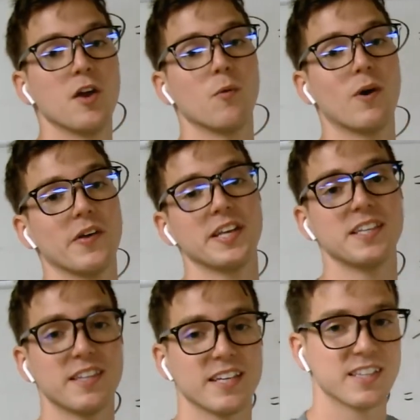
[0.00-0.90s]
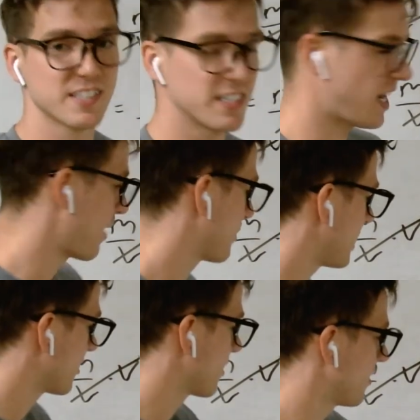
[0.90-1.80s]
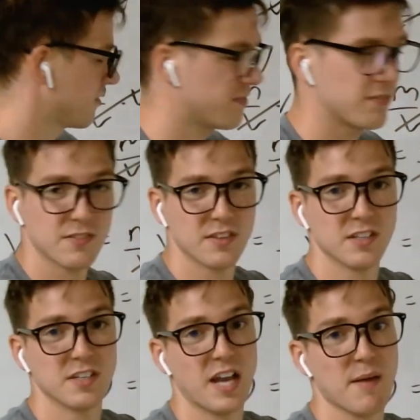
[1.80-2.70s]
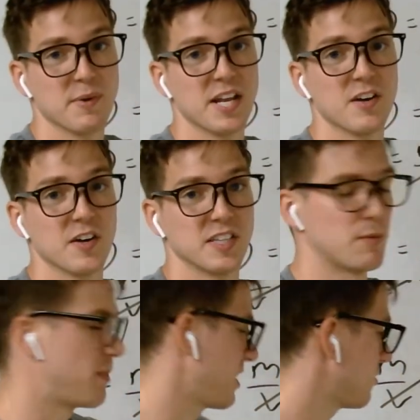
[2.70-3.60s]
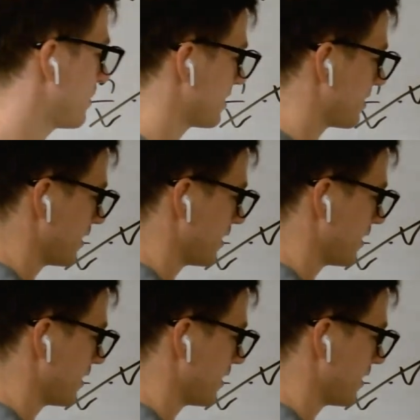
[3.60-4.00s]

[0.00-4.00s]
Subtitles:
Well, anything in the denominator of the denominator in the basement